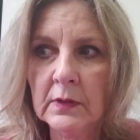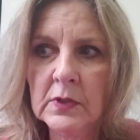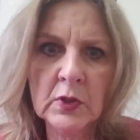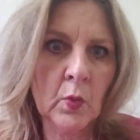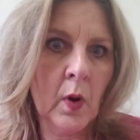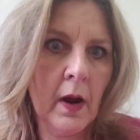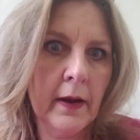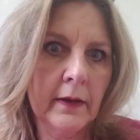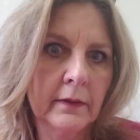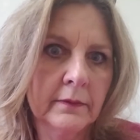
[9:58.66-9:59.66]
So
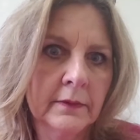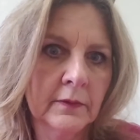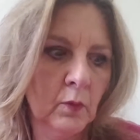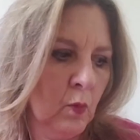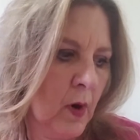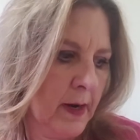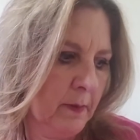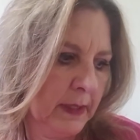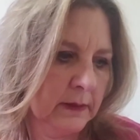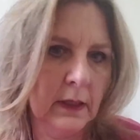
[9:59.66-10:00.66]
why? why
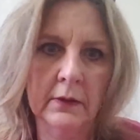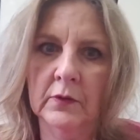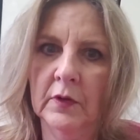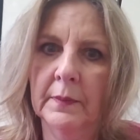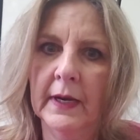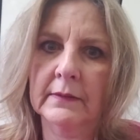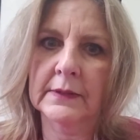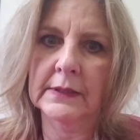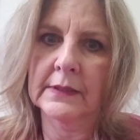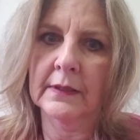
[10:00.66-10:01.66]
am I telling you about
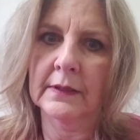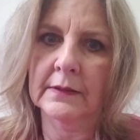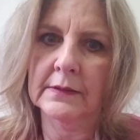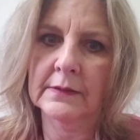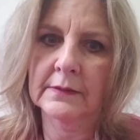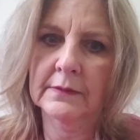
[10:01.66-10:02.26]
these things?